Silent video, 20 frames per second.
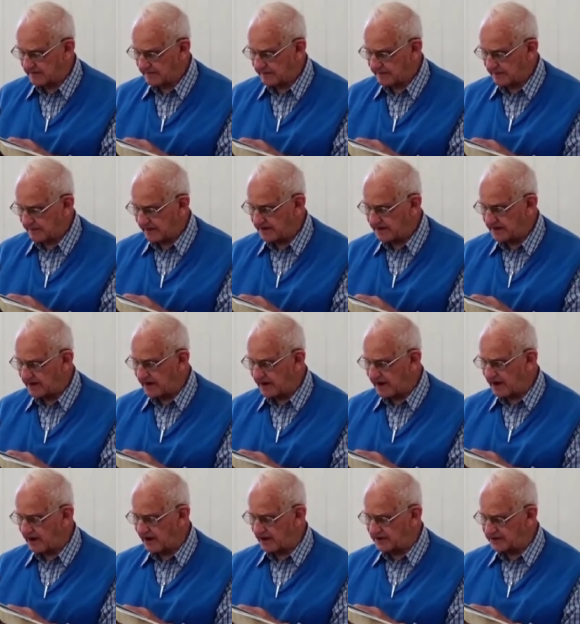And
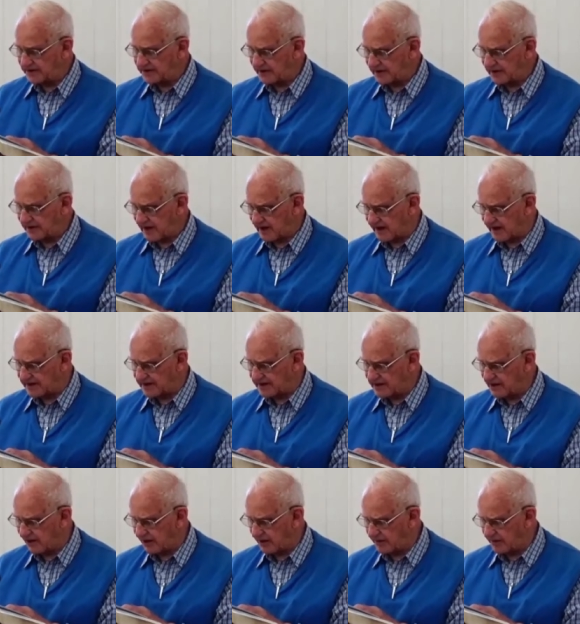now, dear lady,
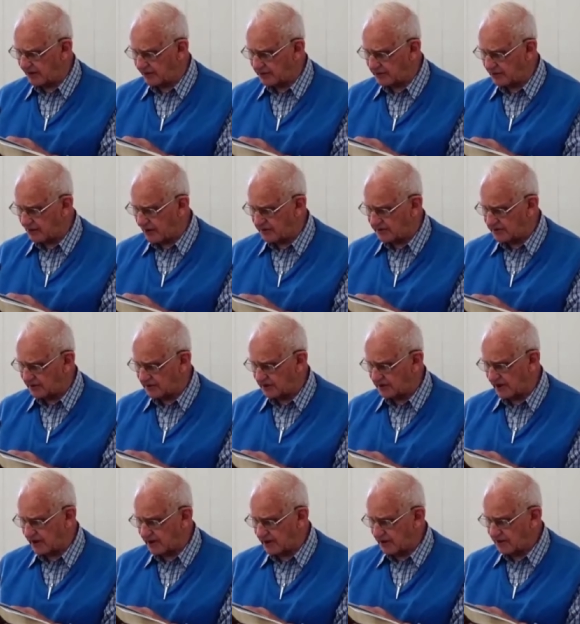I'm not writing
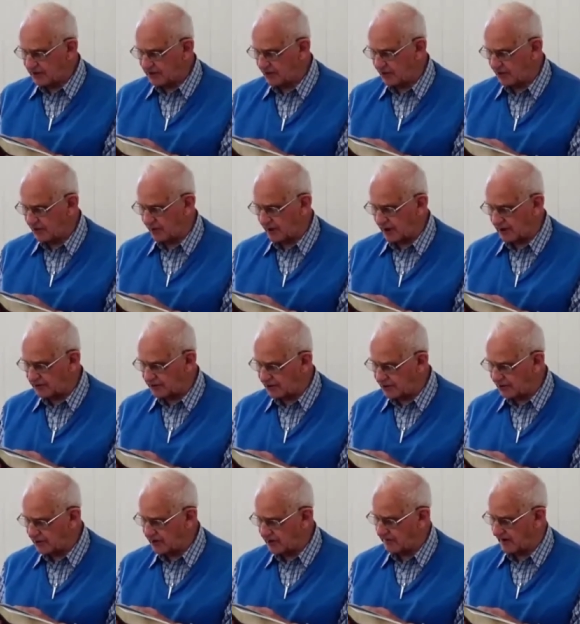you a new
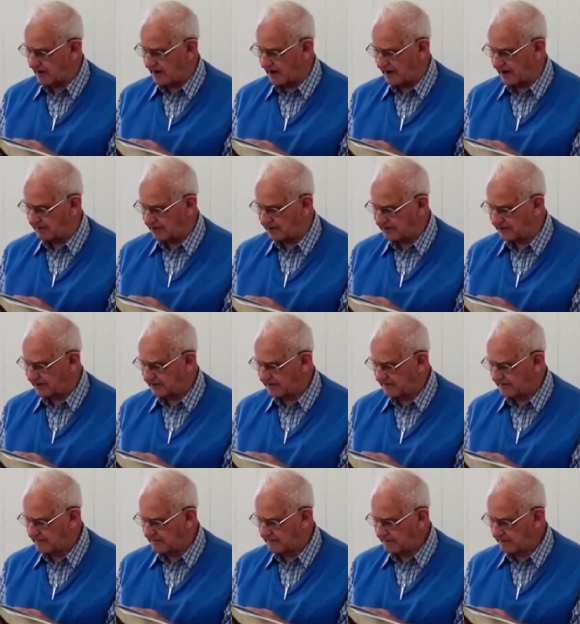commandment,
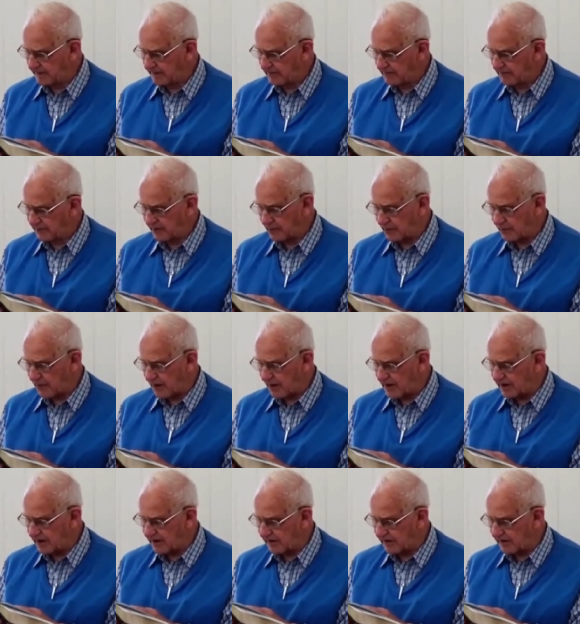but one